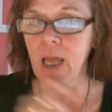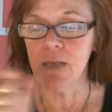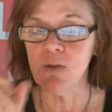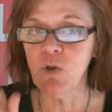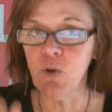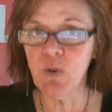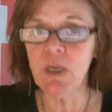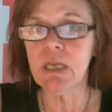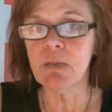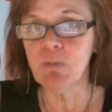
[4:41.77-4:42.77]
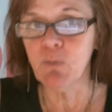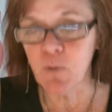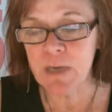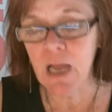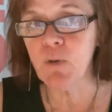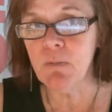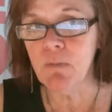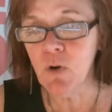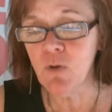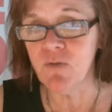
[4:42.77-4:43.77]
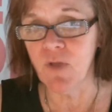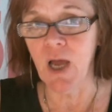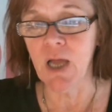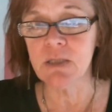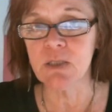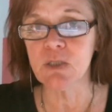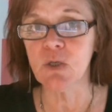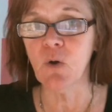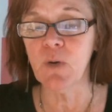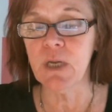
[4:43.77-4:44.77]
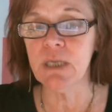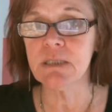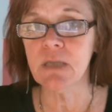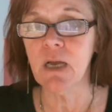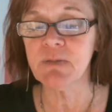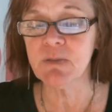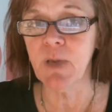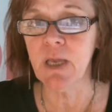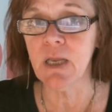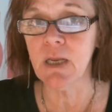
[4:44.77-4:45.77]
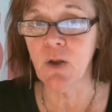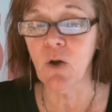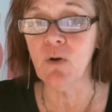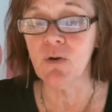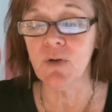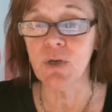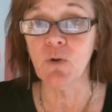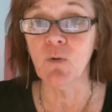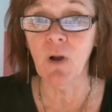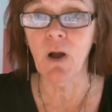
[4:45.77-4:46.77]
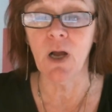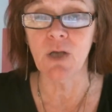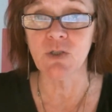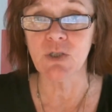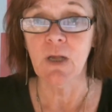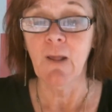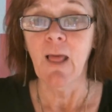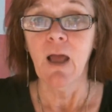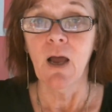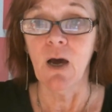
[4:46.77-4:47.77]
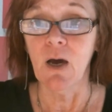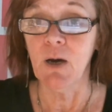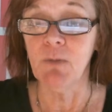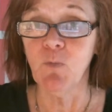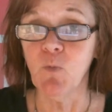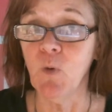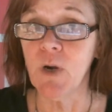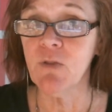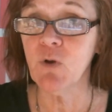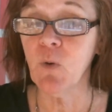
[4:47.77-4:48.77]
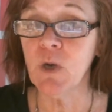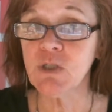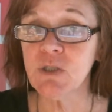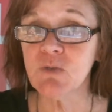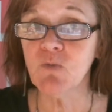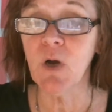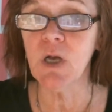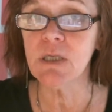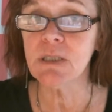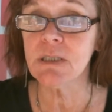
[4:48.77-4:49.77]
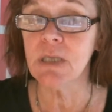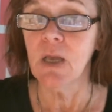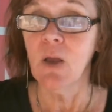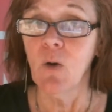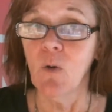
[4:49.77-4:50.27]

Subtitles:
and you need to remove that so it stops making an odor in the garage. One of the questions was,